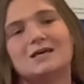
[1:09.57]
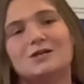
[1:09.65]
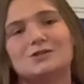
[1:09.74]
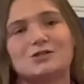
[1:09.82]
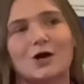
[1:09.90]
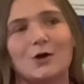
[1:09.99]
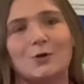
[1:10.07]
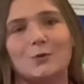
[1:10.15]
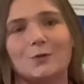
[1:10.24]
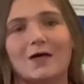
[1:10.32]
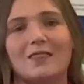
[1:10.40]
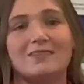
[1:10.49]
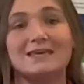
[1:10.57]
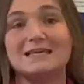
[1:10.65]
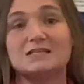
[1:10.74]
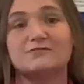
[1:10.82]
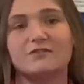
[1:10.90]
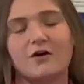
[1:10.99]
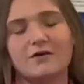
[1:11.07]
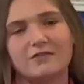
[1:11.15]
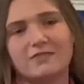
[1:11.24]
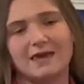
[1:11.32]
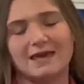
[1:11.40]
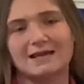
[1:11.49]
So these 5
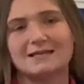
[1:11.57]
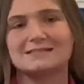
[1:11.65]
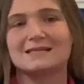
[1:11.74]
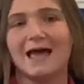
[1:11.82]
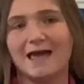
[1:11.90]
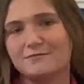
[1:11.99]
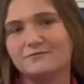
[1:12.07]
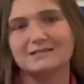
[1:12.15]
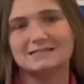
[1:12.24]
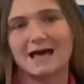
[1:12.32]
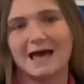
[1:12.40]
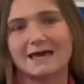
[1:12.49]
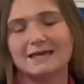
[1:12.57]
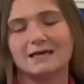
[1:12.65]
things every day